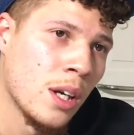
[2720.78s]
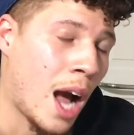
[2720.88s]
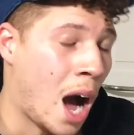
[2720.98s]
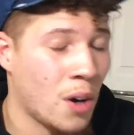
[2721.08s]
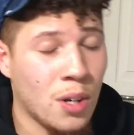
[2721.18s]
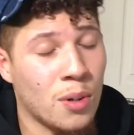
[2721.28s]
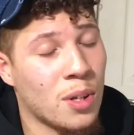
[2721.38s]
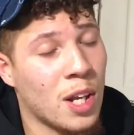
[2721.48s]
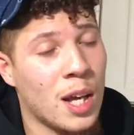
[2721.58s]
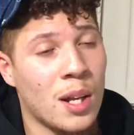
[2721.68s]
I don't even know the
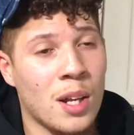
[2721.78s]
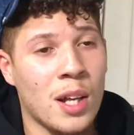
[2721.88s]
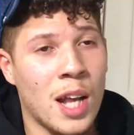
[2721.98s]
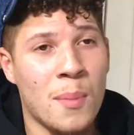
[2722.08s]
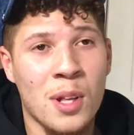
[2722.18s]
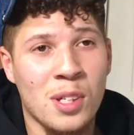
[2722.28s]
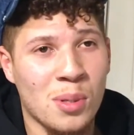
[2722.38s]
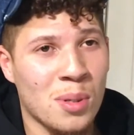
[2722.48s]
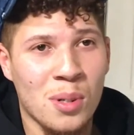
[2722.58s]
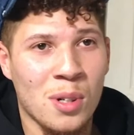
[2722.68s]
name of that
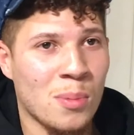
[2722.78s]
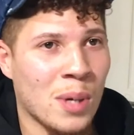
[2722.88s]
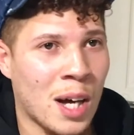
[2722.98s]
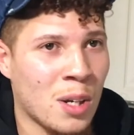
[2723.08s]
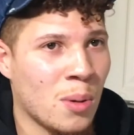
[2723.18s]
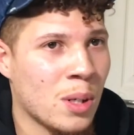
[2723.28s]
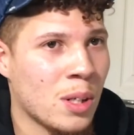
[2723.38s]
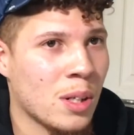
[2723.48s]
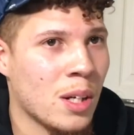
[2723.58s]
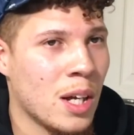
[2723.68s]
studio though, but I know